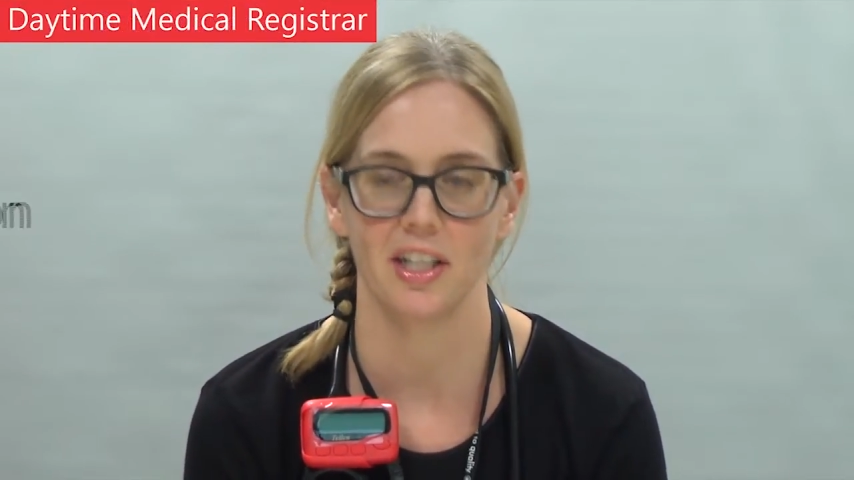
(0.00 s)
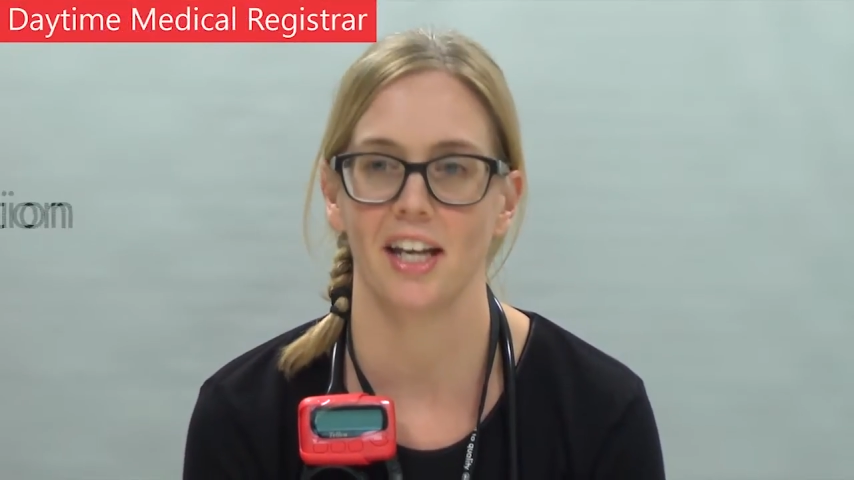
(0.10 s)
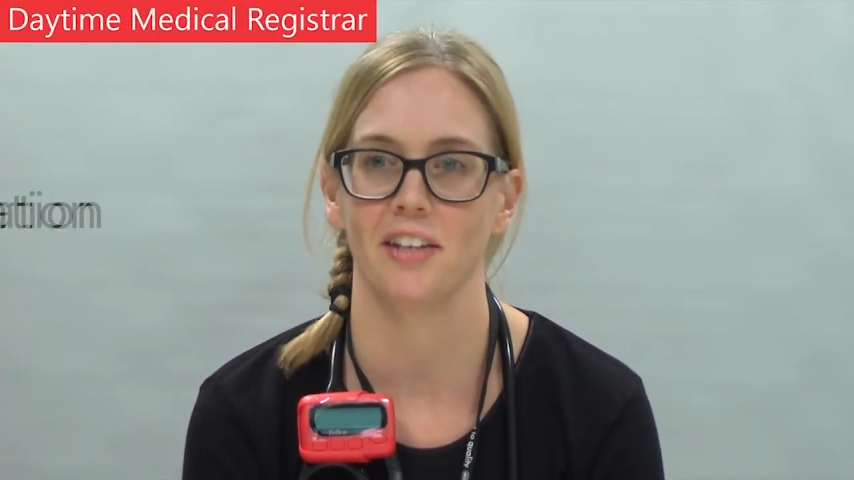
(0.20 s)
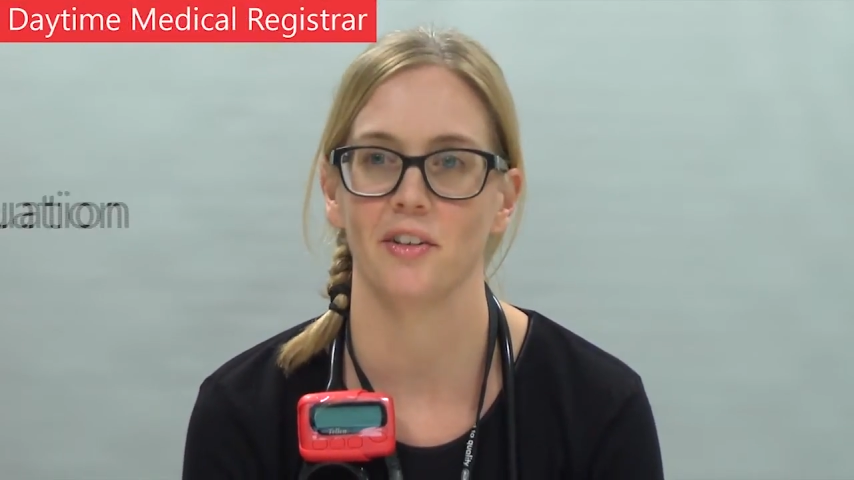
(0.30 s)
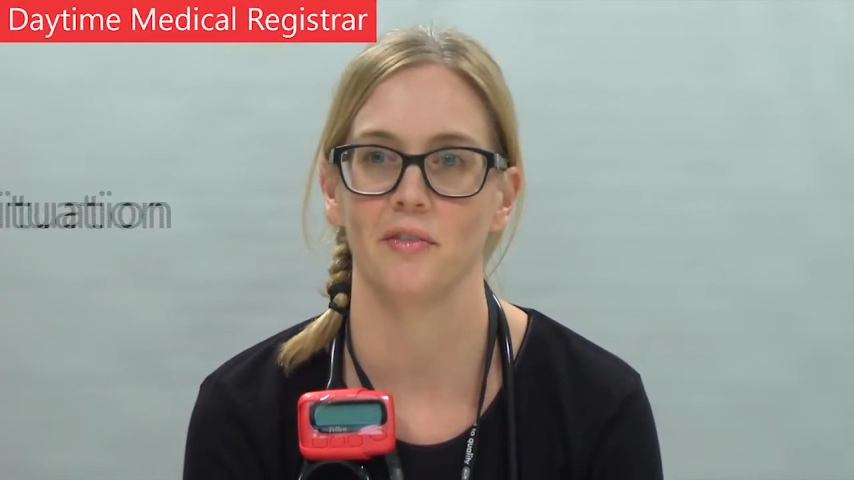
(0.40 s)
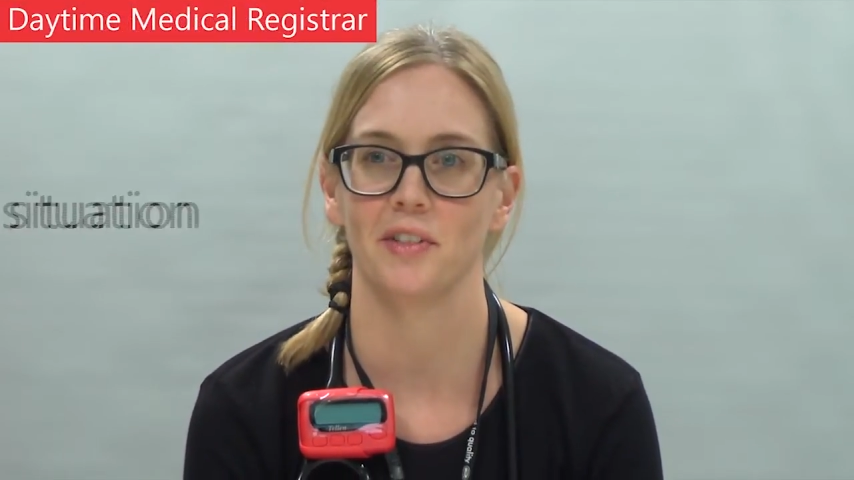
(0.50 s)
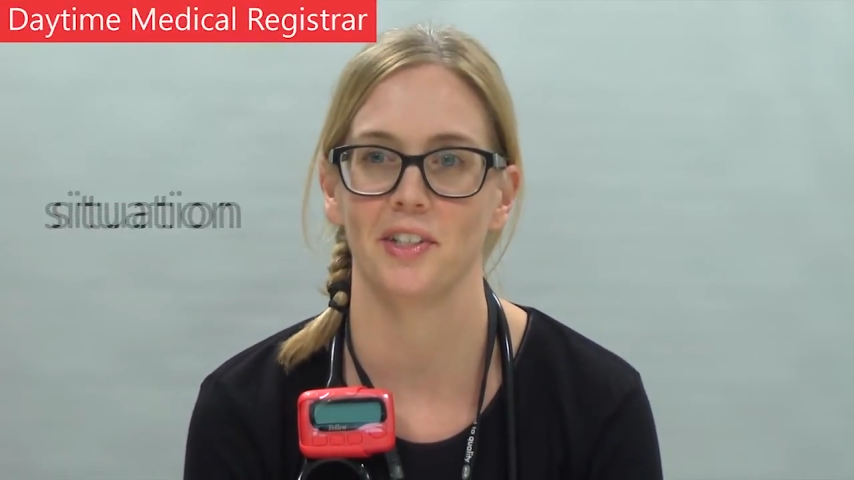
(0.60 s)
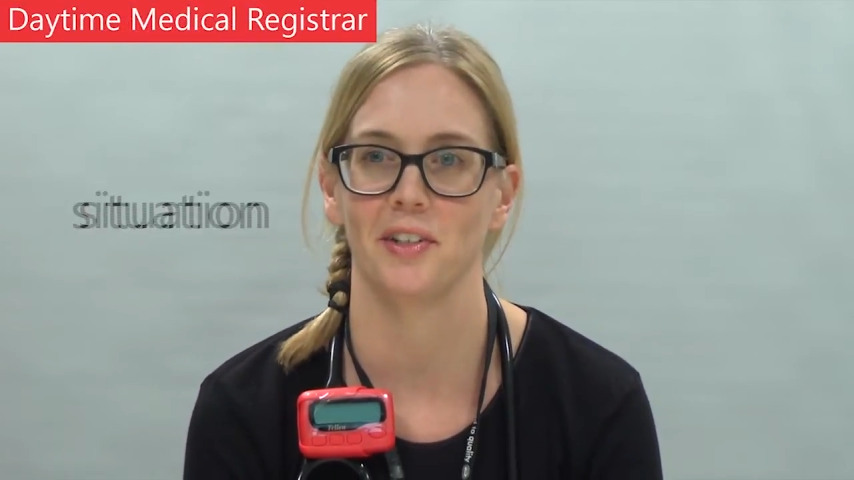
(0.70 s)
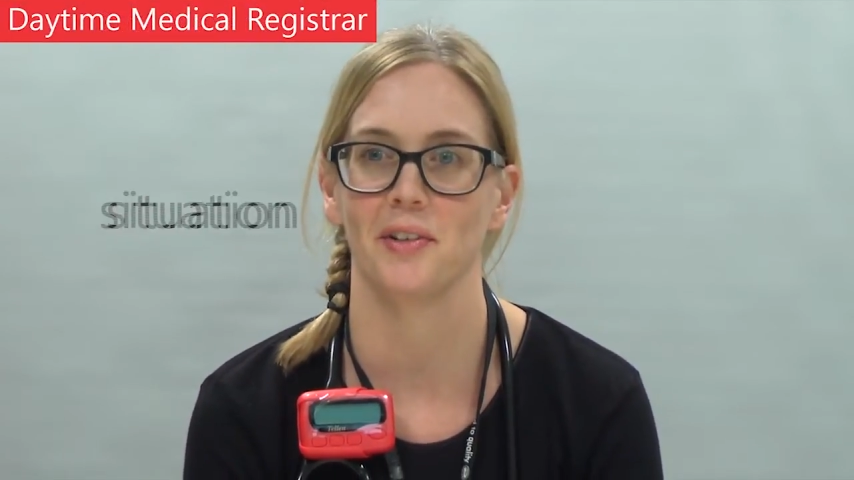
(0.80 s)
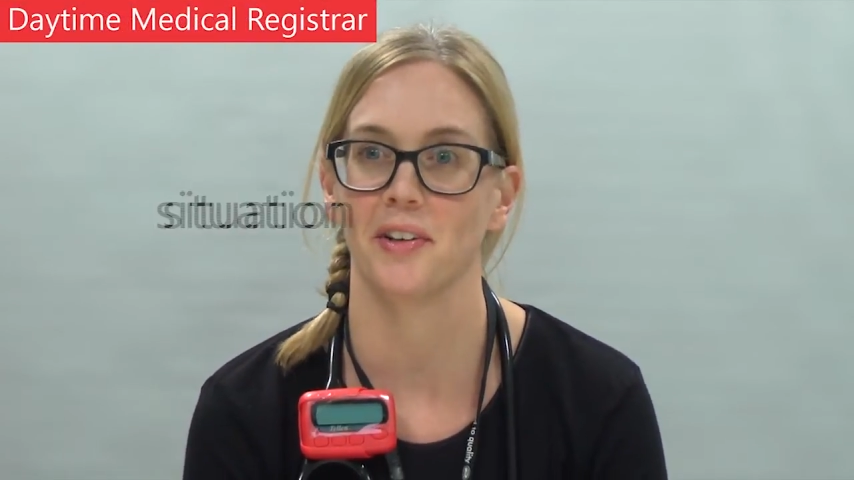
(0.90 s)
to hand over
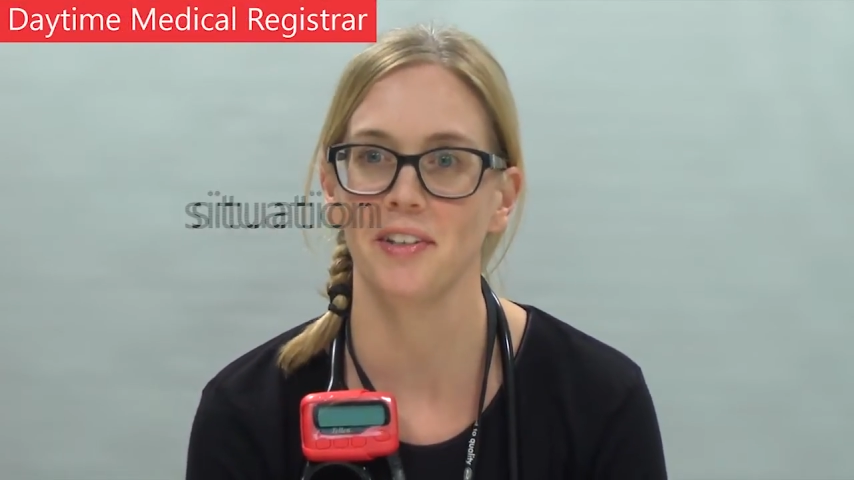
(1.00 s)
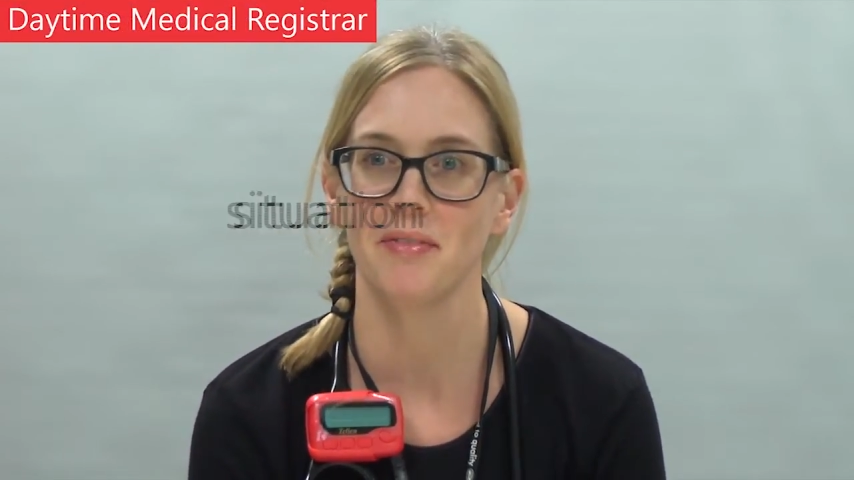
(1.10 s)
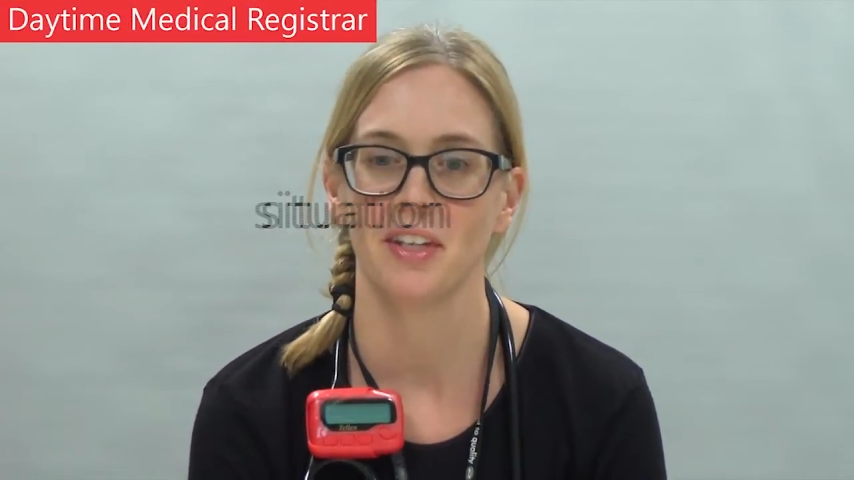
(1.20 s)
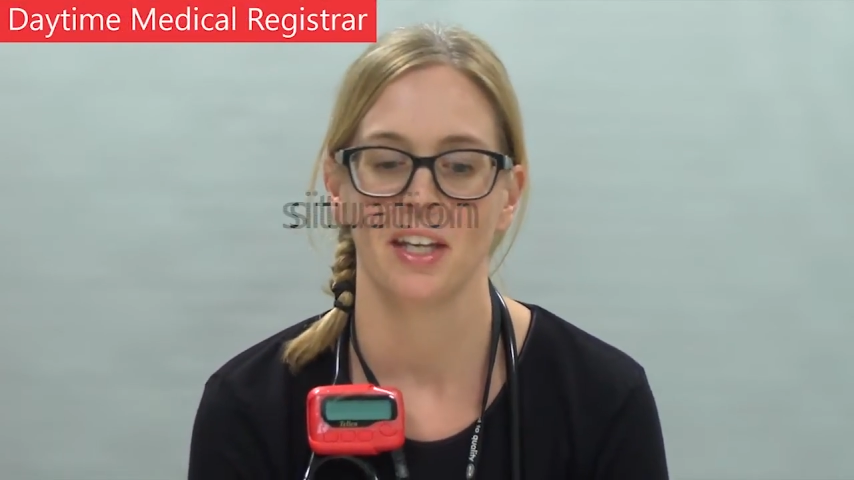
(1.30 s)
to you, Connor.